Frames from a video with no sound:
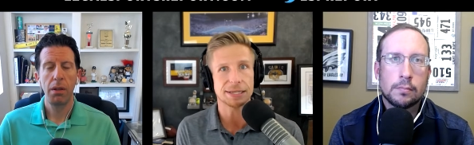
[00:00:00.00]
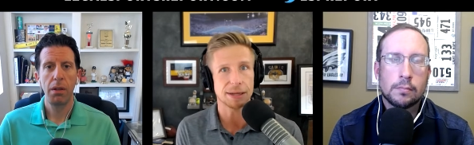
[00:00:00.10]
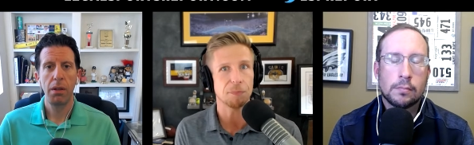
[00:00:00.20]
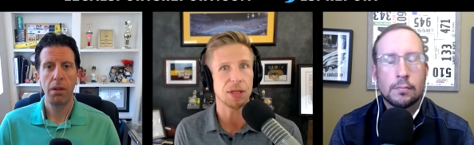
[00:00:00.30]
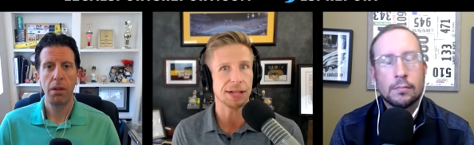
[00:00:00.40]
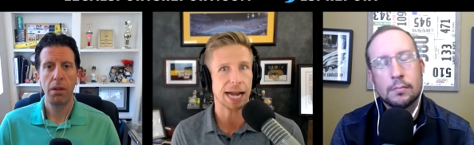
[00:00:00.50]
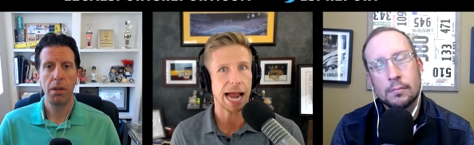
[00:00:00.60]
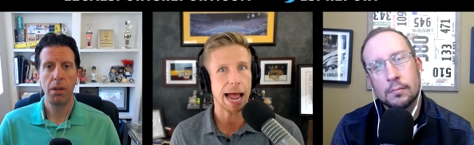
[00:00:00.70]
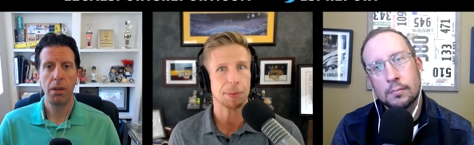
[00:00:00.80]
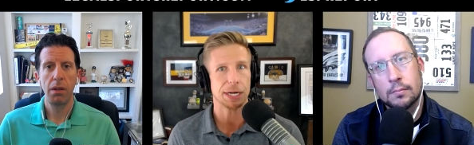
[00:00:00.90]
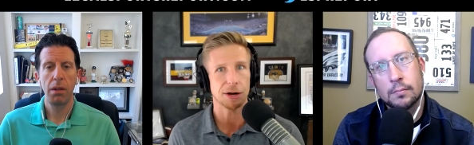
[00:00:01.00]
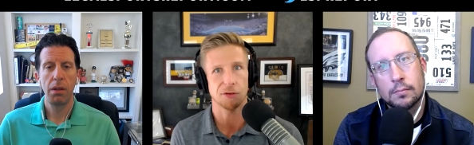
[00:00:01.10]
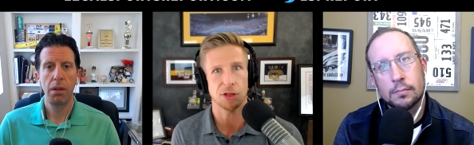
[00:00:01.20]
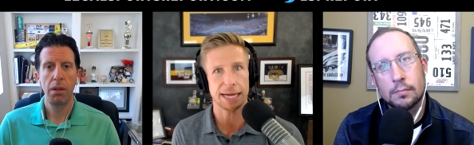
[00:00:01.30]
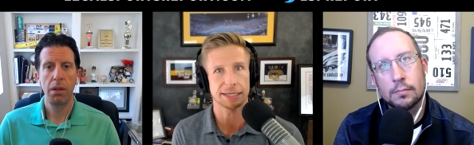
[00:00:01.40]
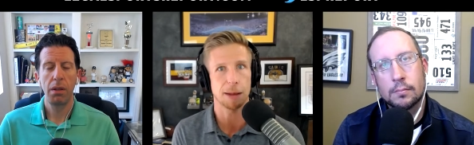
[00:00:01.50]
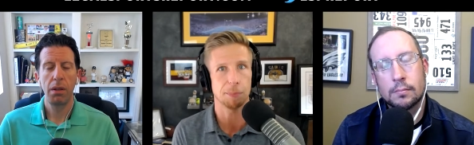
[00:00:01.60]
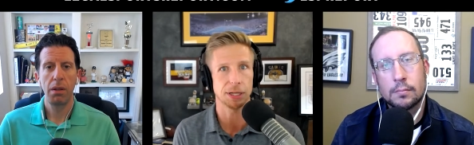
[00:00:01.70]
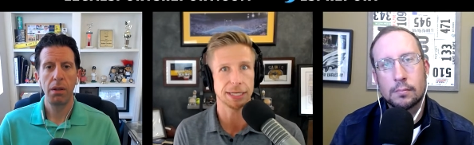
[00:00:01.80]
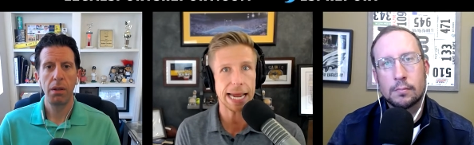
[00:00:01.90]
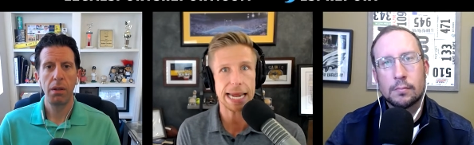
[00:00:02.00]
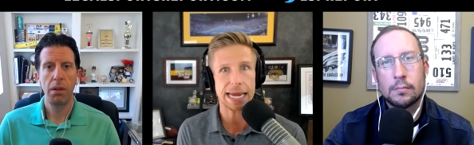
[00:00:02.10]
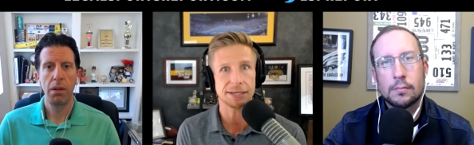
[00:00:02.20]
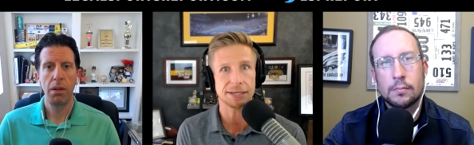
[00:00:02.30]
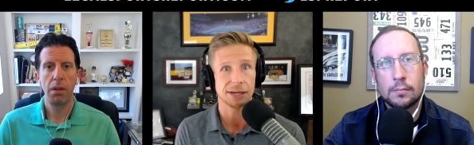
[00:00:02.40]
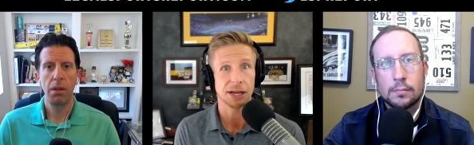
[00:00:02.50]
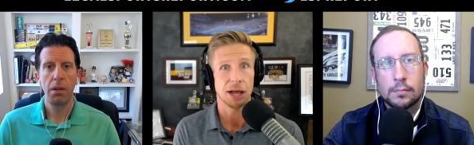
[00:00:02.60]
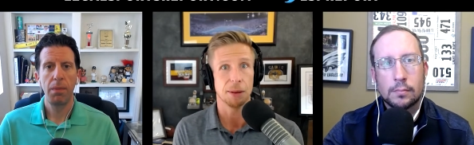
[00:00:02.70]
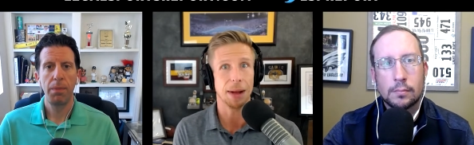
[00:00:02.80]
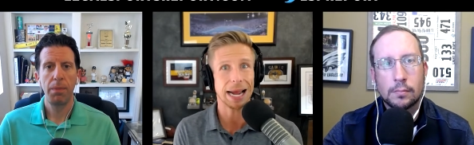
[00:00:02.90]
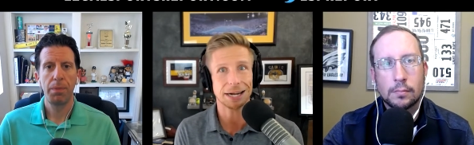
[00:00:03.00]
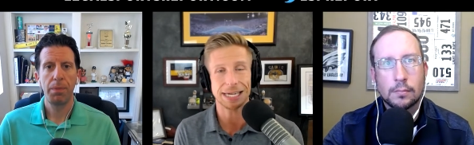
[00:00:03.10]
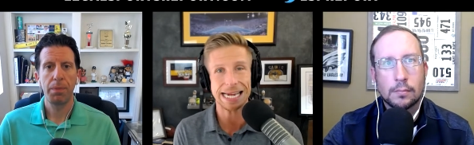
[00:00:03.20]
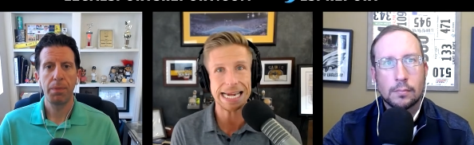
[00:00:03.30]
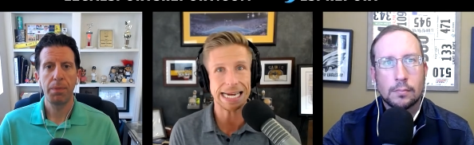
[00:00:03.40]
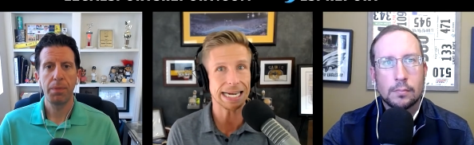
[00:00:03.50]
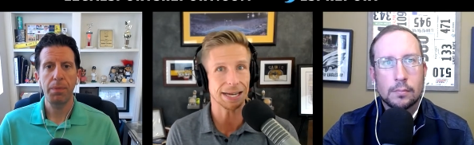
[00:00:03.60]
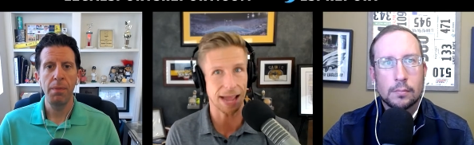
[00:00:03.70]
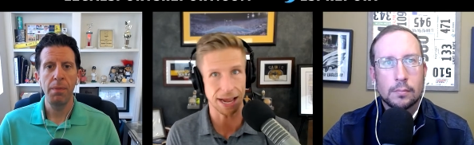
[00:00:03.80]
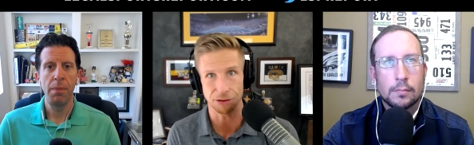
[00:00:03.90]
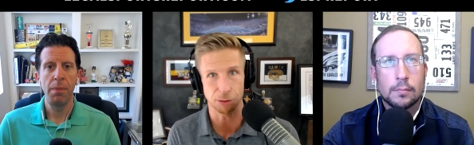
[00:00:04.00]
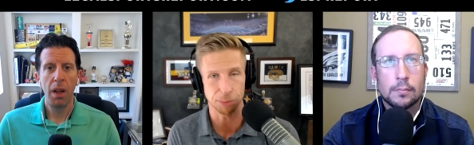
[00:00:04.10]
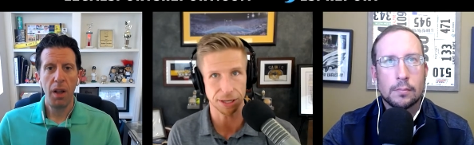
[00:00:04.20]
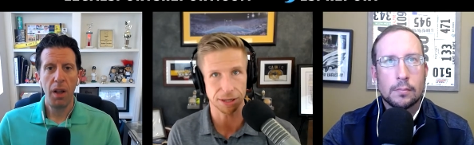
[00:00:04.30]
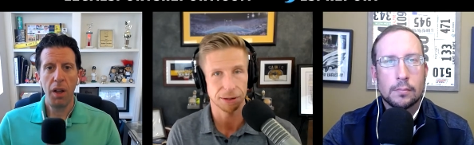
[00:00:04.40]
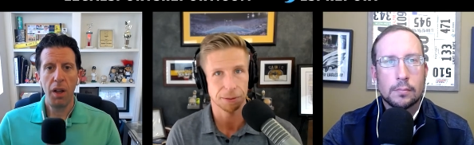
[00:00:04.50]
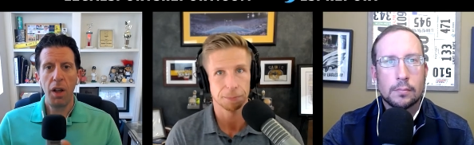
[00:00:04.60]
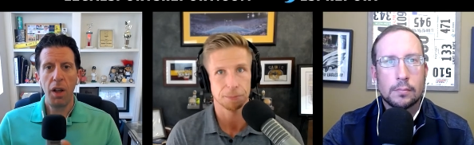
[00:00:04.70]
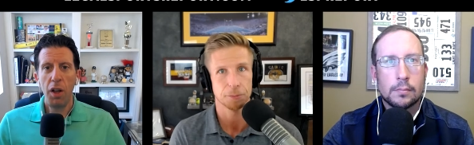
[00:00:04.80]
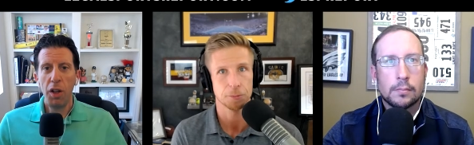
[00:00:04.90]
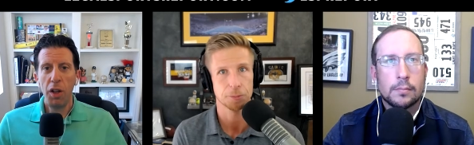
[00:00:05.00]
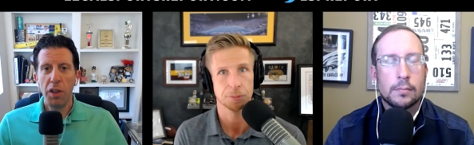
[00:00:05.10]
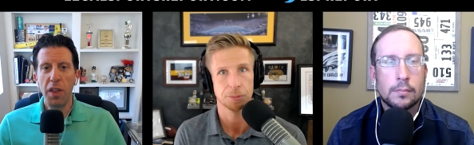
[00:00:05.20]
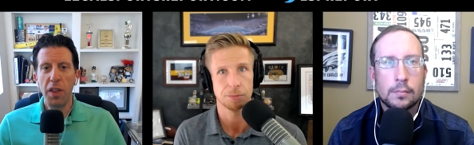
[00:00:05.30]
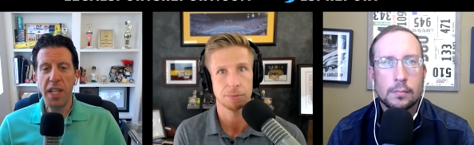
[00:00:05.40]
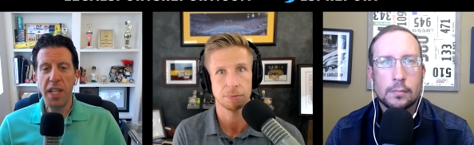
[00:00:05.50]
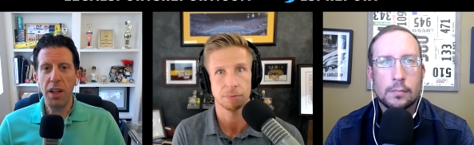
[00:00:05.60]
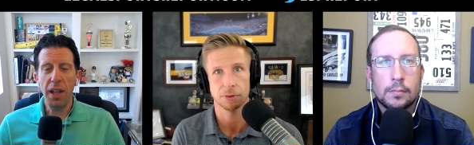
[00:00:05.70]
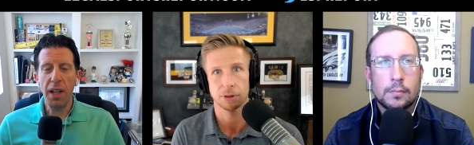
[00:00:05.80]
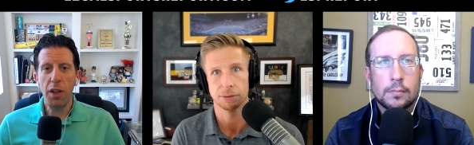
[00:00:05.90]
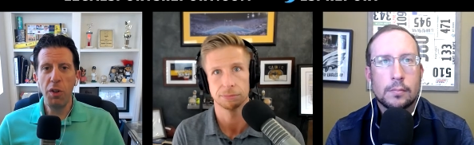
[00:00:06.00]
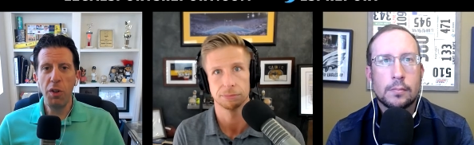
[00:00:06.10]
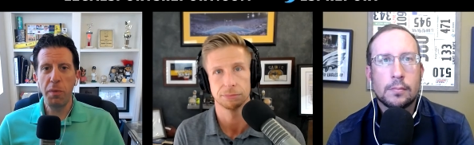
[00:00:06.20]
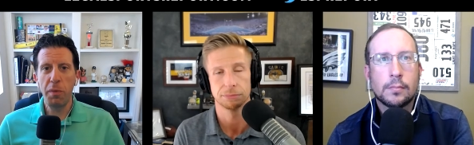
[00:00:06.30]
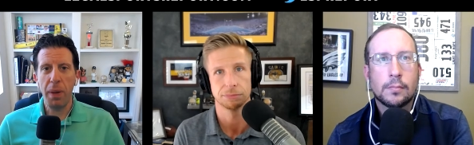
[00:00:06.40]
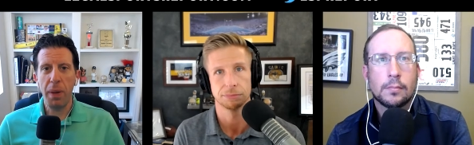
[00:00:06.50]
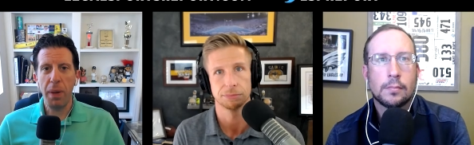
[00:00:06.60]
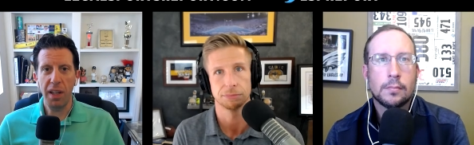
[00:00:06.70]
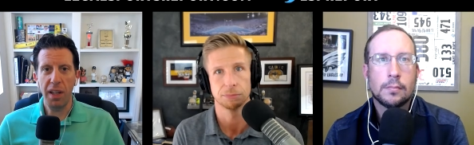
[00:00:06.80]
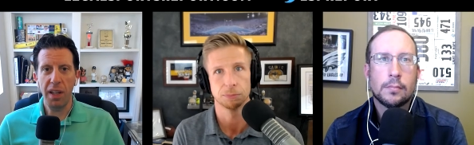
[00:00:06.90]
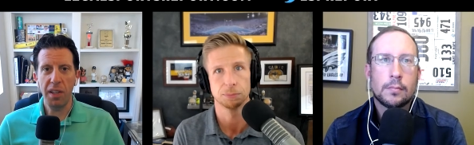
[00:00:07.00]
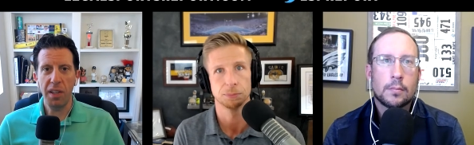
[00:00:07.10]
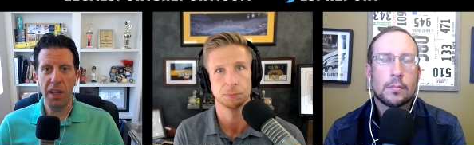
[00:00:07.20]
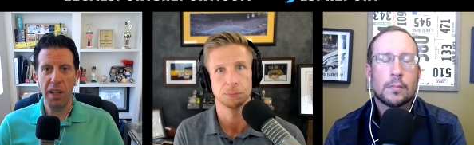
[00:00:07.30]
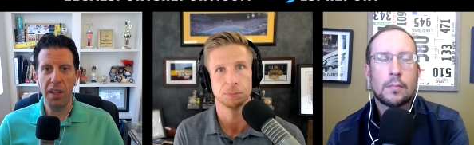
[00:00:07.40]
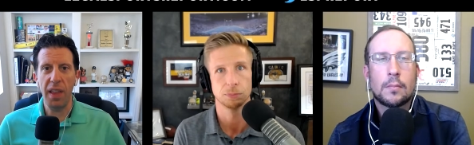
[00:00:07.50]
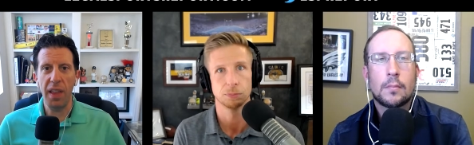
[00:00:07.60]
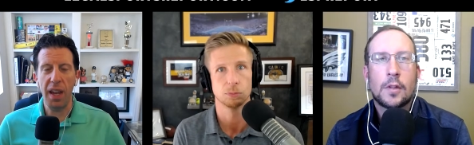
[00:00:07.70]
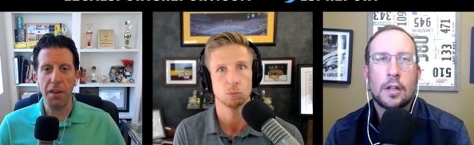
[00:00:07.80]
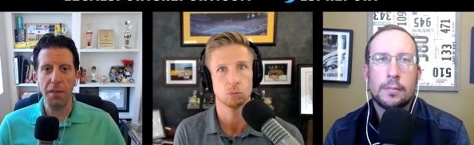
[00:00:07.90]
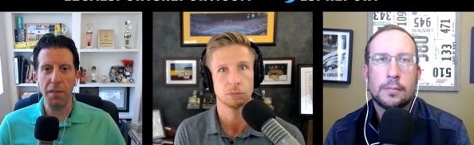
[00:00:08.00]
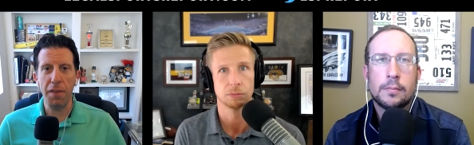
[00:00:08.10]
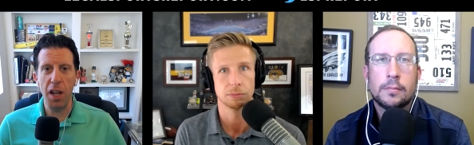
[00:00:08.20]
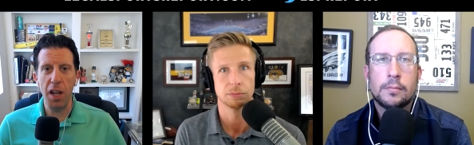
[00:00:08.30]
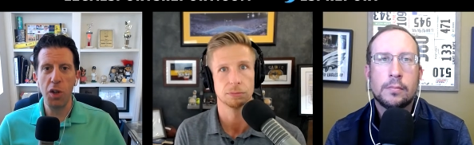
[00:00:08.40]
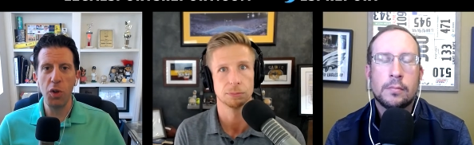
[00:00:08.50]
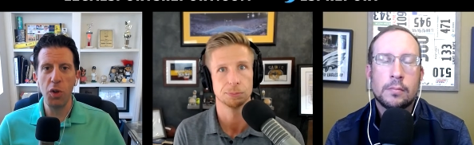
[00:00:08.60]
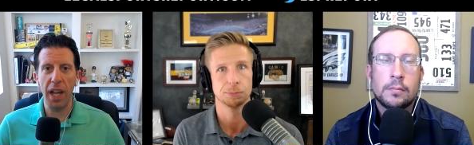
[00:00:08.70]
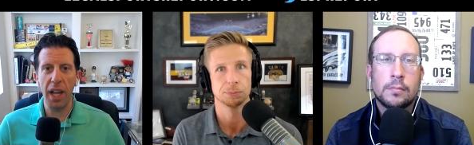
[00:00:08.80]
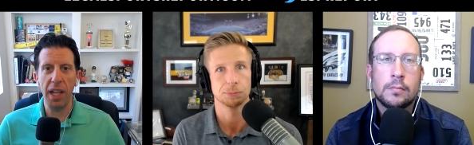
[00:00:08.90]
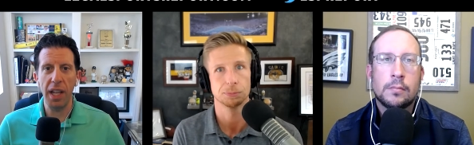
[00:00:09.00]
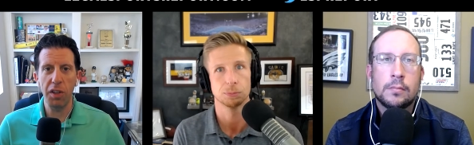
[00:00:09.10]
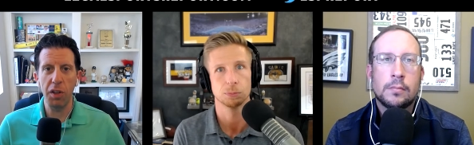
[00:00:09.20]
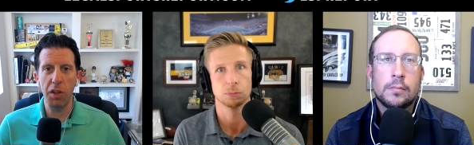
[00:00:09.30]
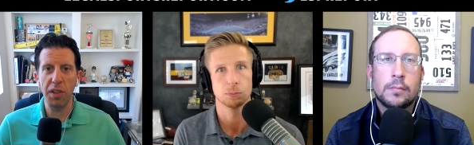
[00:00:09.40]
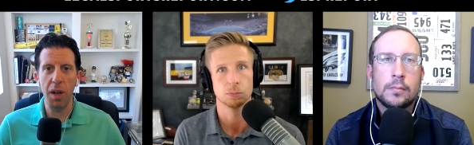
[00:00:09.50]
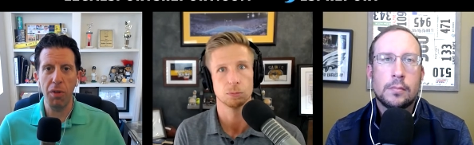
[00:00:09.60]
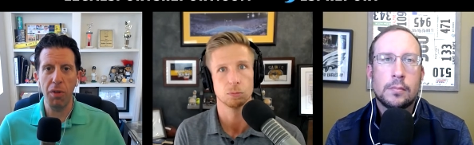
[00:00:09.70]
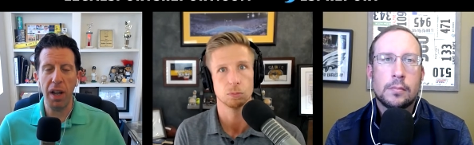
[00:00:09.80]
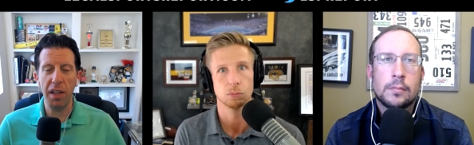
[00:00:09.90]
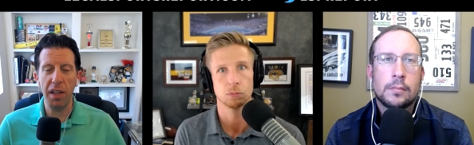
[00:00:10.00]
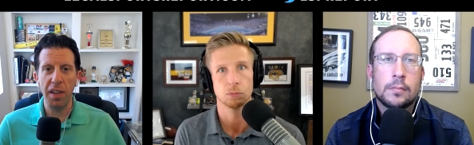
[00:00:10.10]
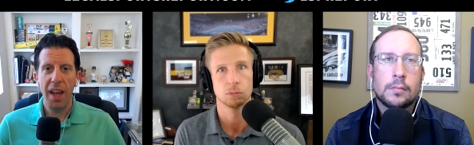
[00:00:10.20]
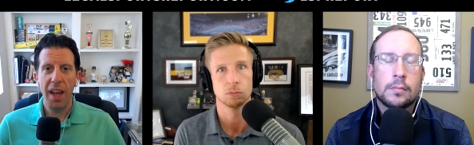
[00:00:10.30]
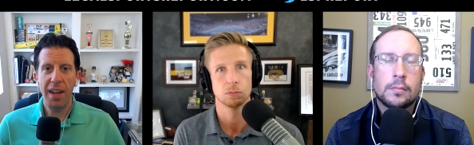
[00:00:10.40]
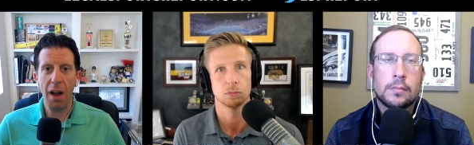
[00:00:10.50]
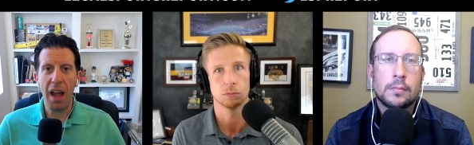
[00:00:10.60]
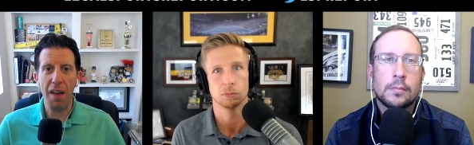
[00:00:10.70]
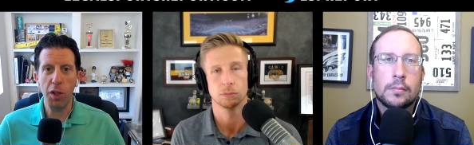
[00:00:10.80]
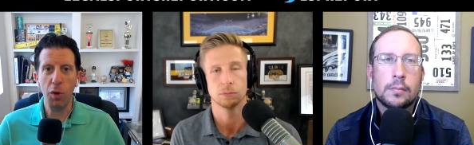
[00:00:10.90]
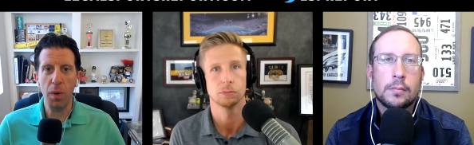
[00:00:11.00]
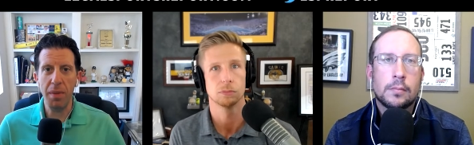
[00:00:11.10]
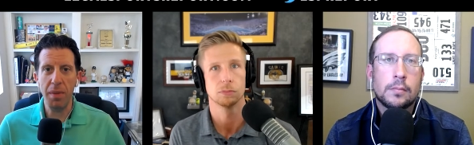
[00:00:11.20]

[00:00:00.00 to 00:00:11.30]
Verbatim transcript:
Speaker 1: something that happened here over the last couple of days might actually eat into that a little bit.
Speaker 2: So the deal and the news peg to this is that FanDuel and the Associated Press now have an